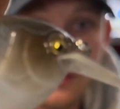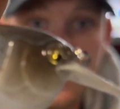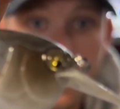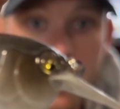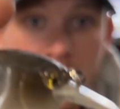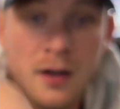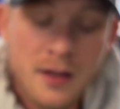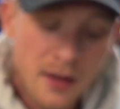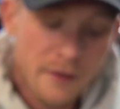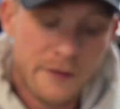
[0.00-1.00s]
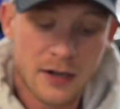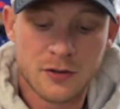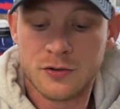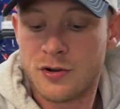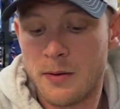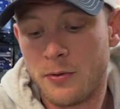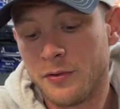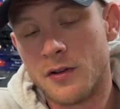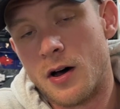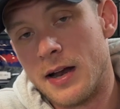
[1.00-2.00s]
4 vector
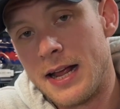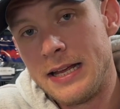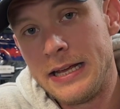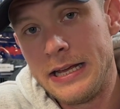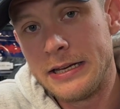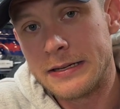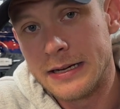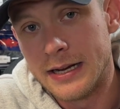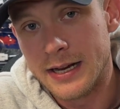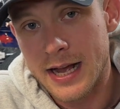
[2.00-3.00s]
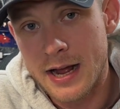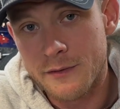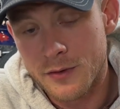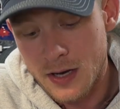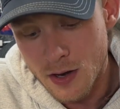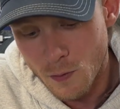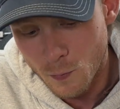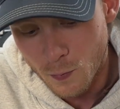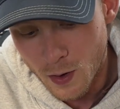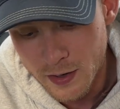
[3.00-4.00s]
trebles on each and every
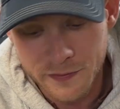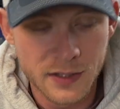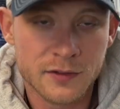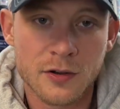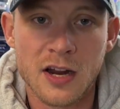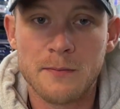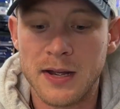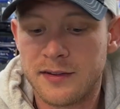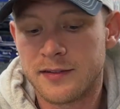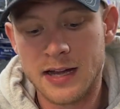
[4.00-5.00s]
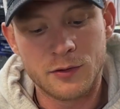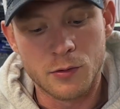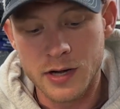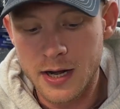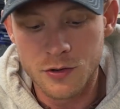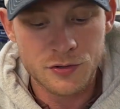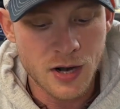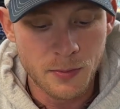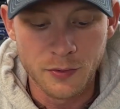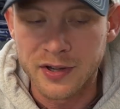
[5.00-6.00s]
one of these crankbaits. That tornado
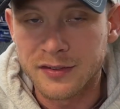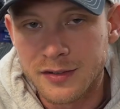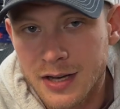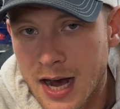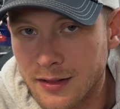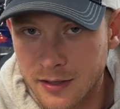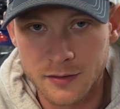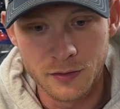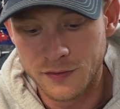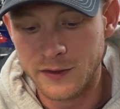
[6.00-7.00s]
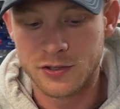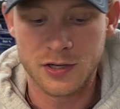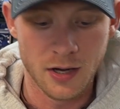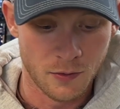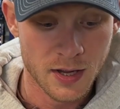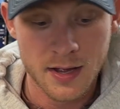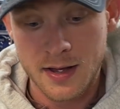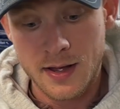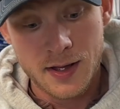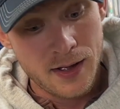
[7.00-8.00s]
treble does not let those fish go.
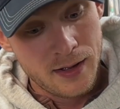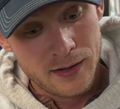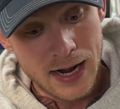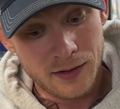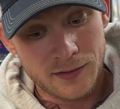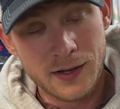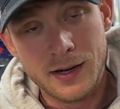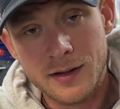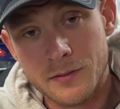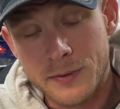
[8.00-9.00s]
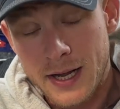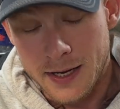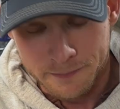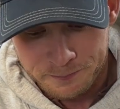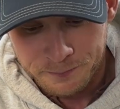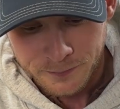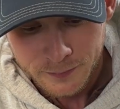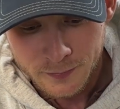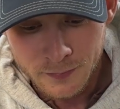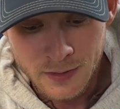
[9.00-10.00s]
Now let's get into the bait.
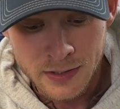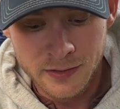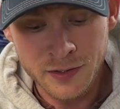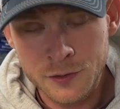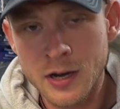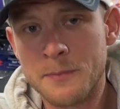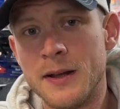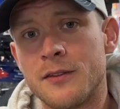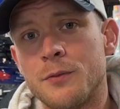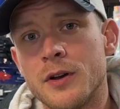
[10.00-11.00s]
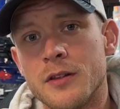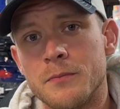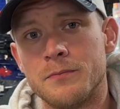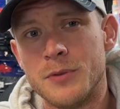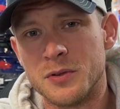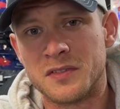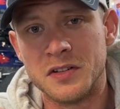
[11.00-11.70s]
This crankbait's one of the most